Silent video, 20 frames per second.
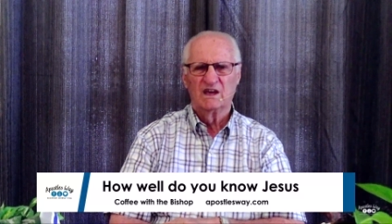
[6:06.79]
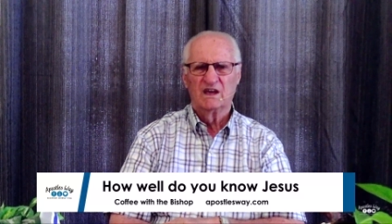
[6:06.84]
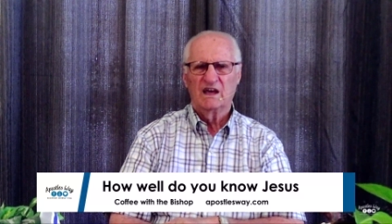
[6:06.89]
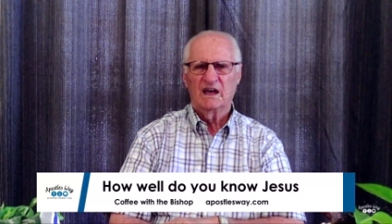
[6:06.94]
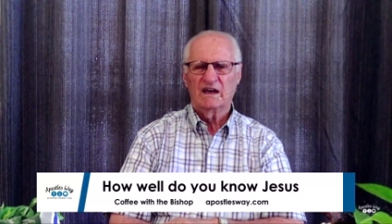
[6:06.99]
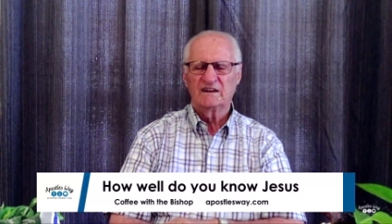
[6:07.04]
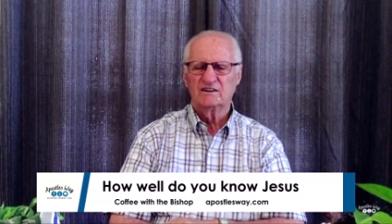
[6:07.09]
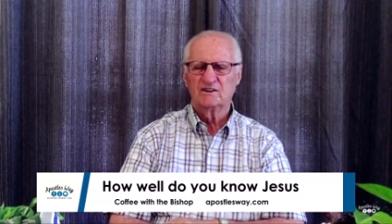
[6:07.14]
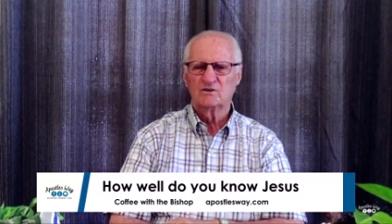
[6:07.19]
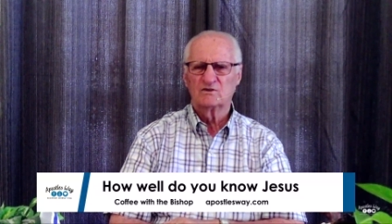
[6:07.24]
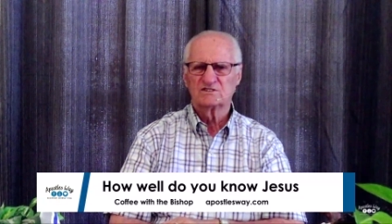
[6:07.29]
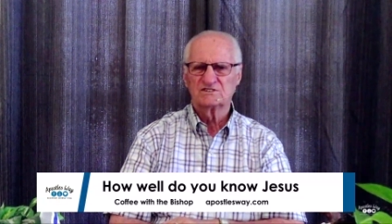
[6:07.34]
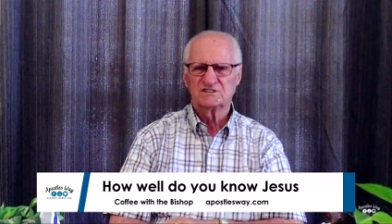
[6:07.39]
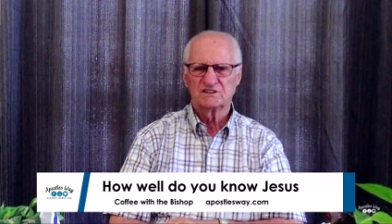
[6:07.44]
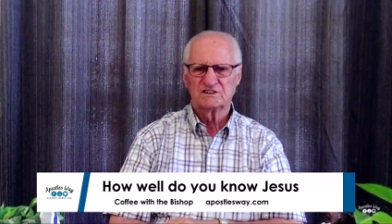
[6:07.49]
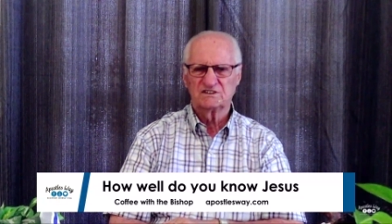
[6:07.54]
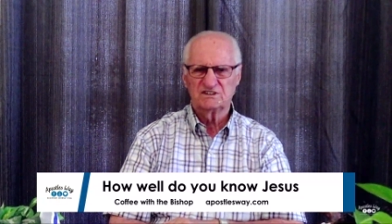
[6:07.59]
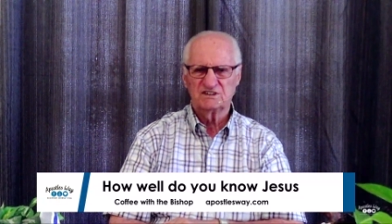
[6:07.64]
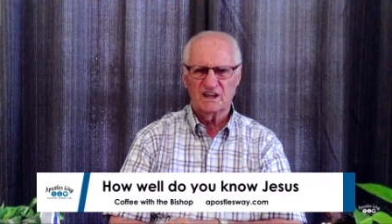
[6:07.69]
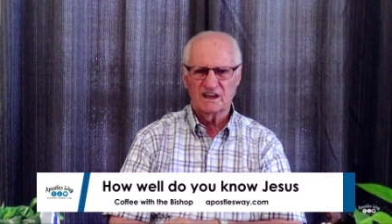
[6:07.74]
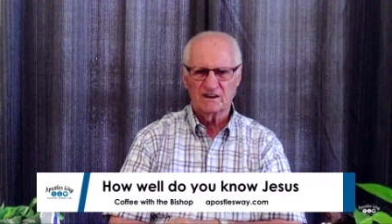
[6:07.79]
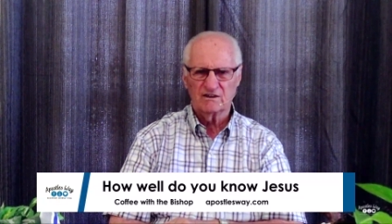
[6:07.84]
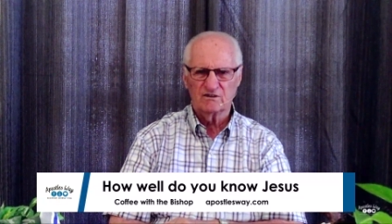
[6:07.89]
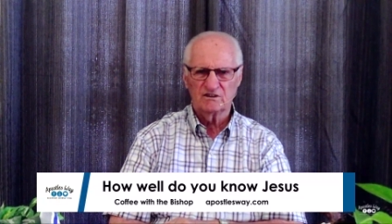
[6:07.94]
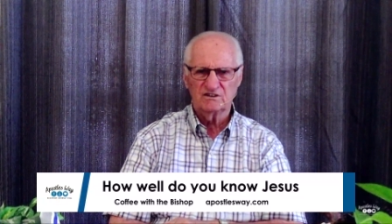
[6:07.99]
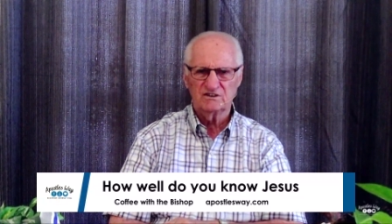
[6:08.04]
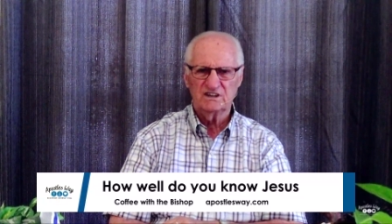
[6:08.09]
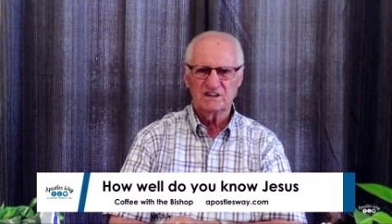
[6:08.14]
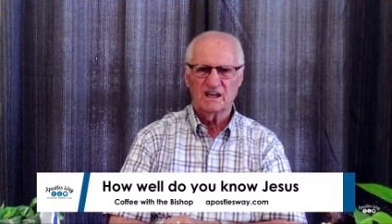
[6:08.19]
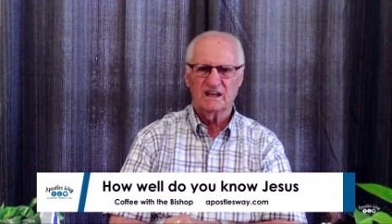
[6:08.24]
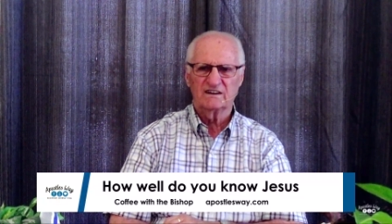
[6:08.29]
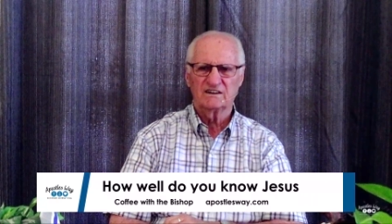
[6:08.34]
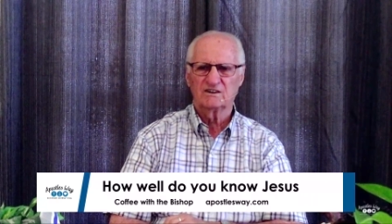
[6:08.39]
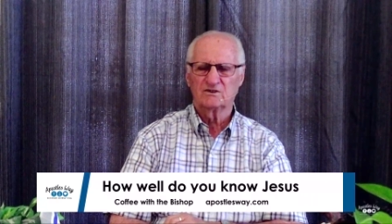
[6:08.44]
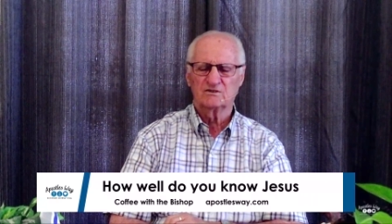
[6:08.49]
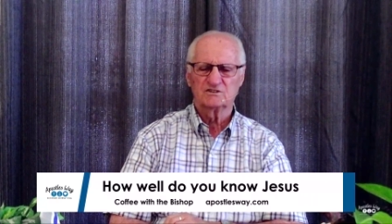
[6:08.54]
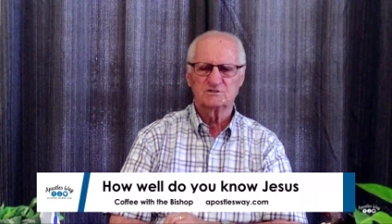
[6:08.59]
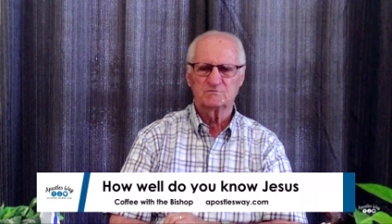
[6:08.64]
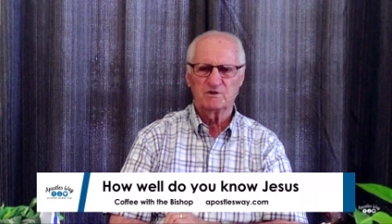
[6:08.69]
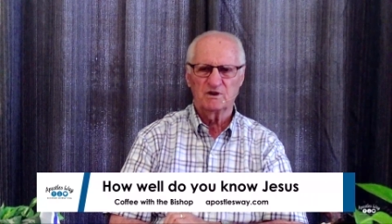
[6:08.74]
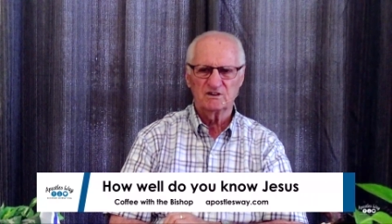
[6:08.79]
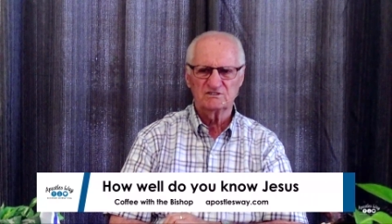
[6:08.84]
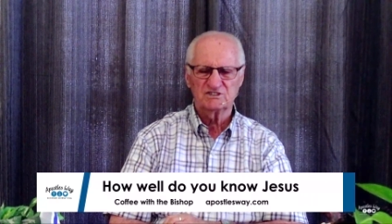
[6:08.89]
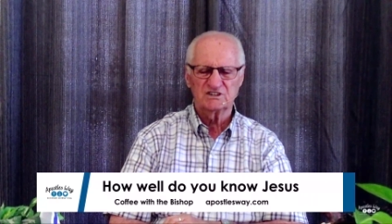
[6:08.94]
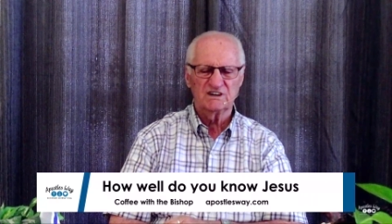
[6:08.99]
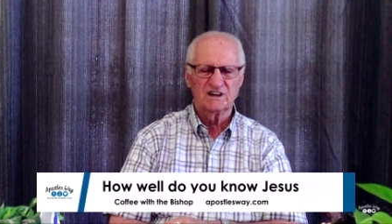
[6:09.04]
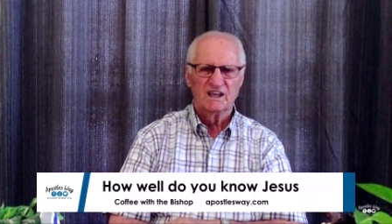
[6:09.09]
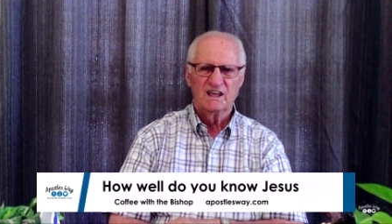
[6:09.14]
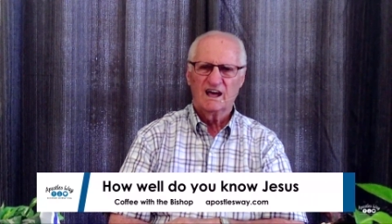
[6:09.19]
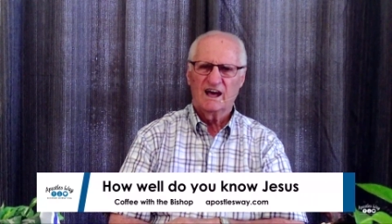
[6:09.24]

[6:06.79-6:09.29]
I know his integrity. I know his person.